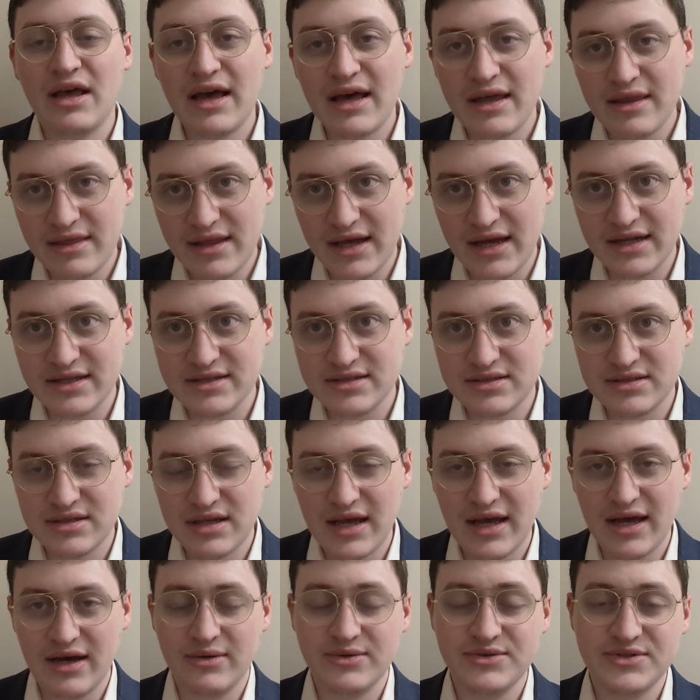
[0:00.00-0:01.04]
And that's
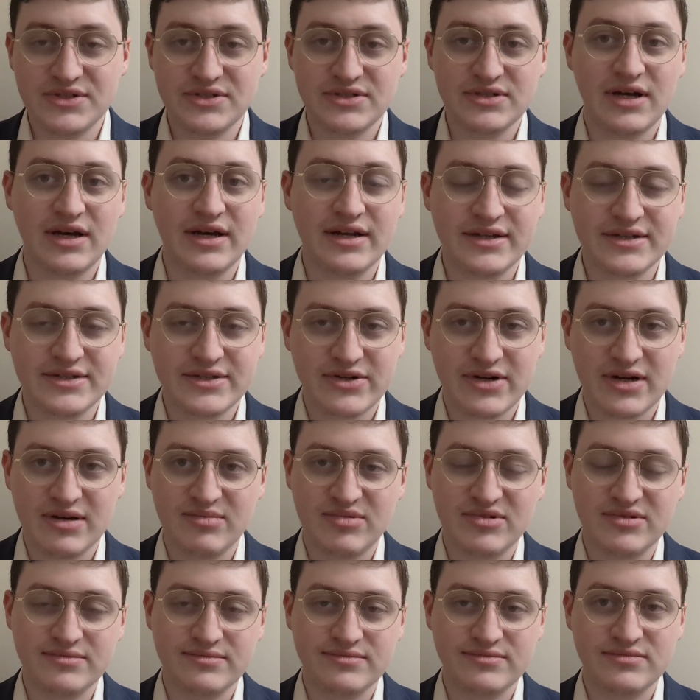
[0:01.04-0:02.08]
how societies
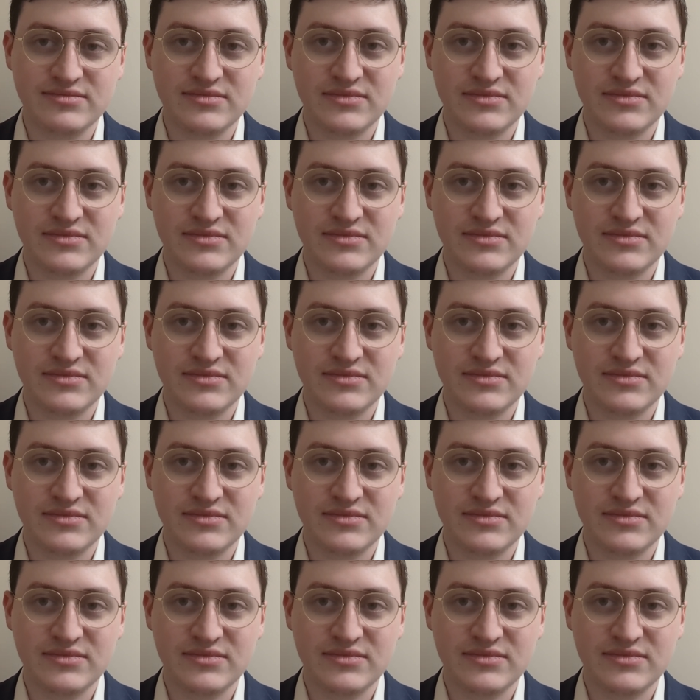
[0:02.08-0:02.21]
crumble.